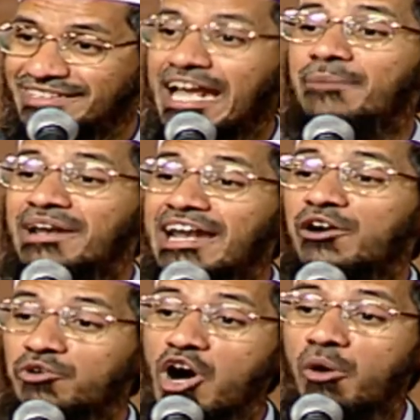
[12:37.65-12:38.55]
Tamil
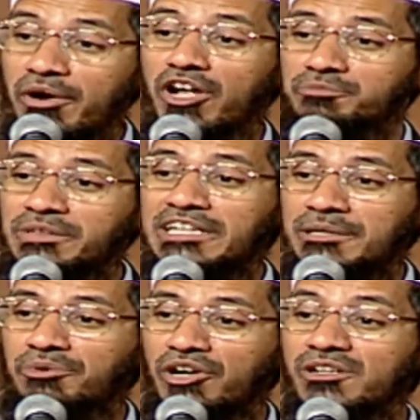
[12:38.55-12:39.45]
Nadu government hospital
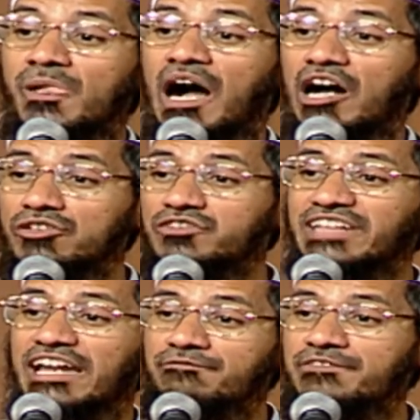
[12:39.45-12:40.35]
report, out of
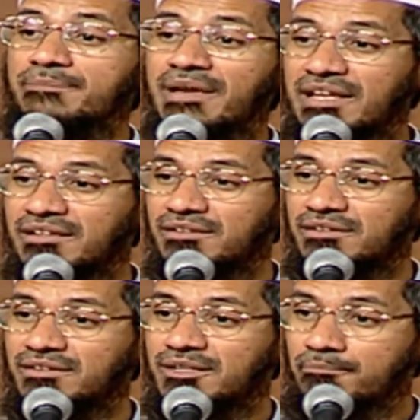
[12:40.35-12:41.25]
10 female
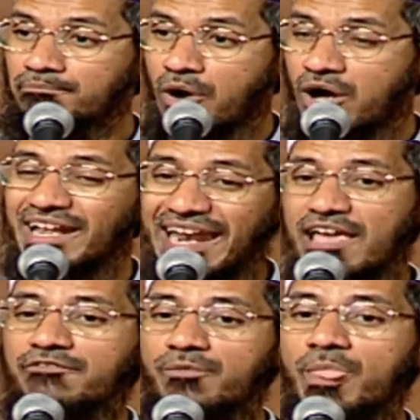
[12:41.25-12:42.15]
born
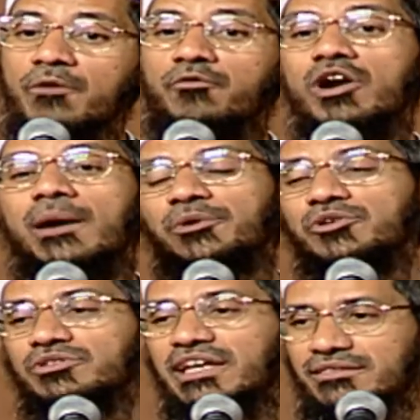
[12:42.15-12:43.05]
alive, 4 are put
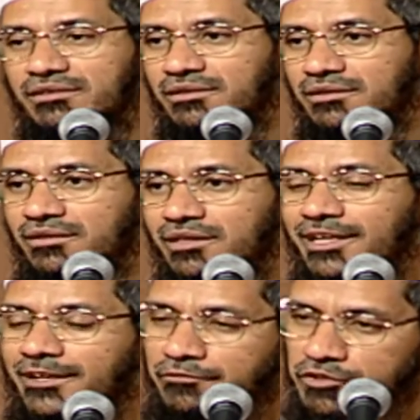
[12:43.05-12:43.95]
to death.
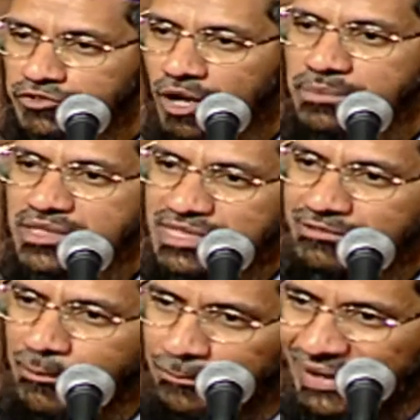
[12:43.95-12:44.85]
If you stop this
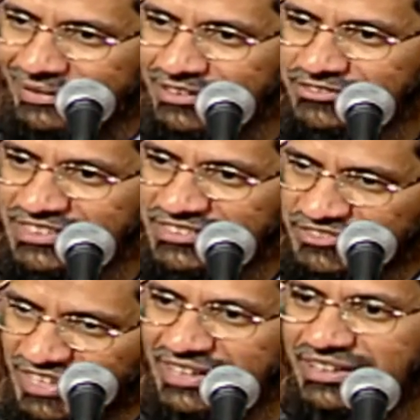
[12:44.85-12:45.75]
evil practice in this
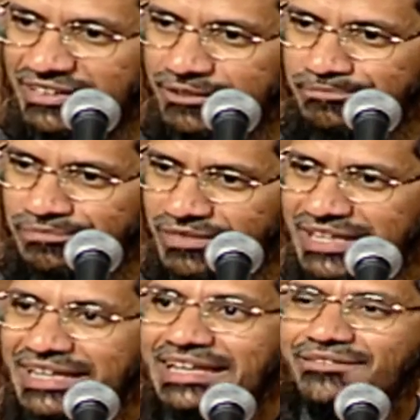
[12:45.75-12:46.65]
country,
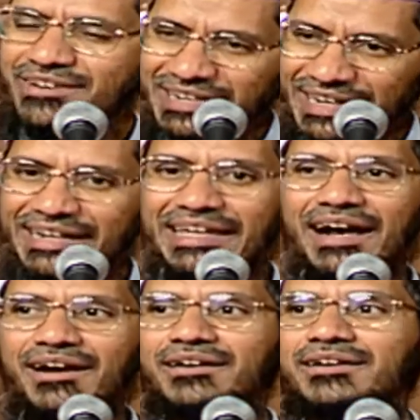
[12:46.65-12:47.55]
even in
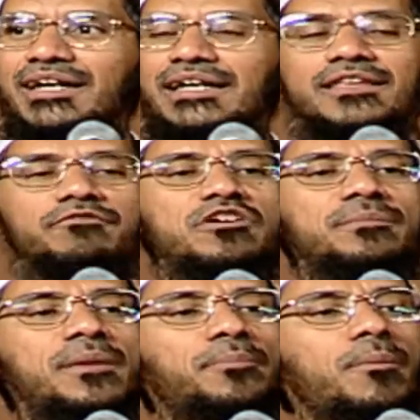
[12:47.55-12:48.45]
India, the
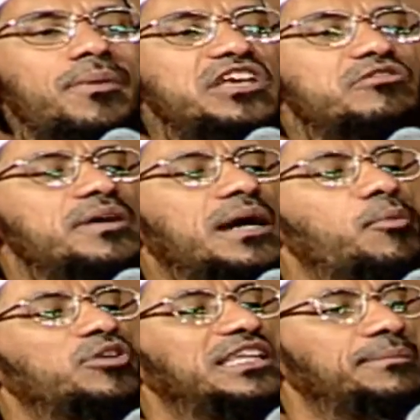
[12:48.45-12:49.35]
female population become
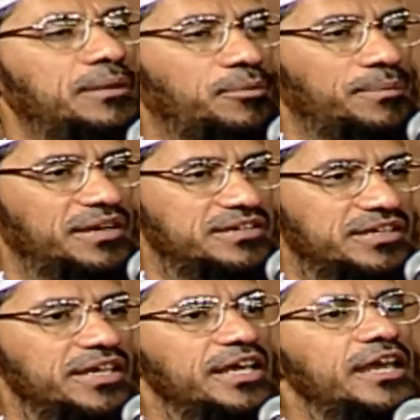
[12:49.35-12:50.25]
more than the male population.
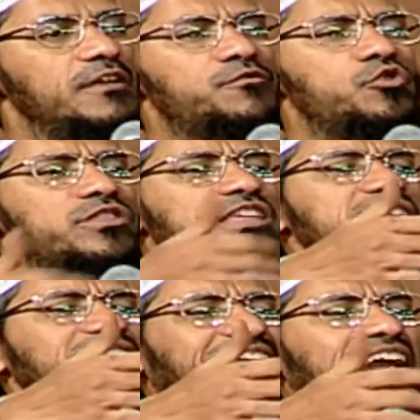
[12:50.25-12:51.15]
If you see
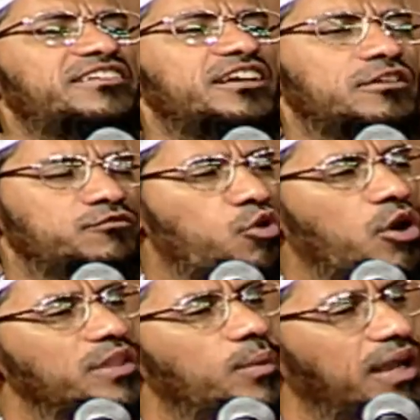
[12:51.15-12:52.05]
the statistics of
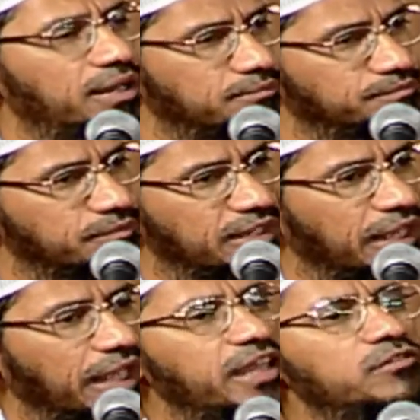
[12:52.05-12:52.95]
throughout the world,
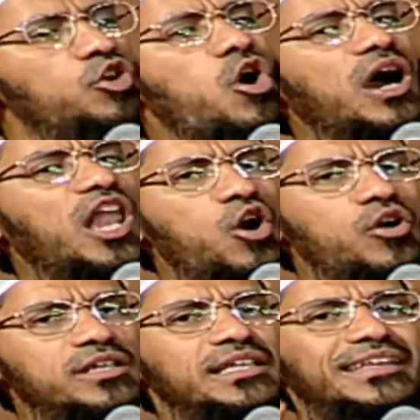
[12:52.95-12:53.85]
in New York
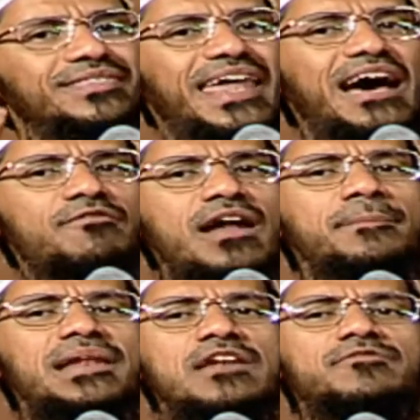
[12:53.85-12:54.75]
alone, there are 1
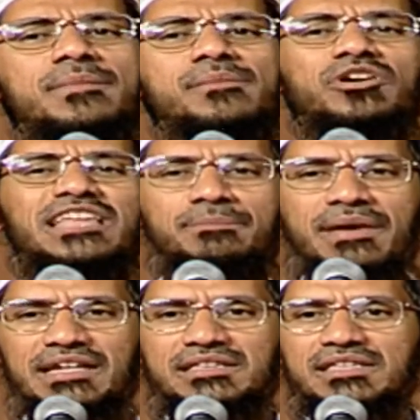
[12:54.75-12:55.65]
million female more than
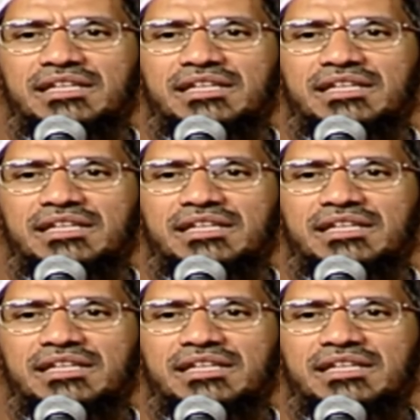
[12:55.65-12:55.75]
males.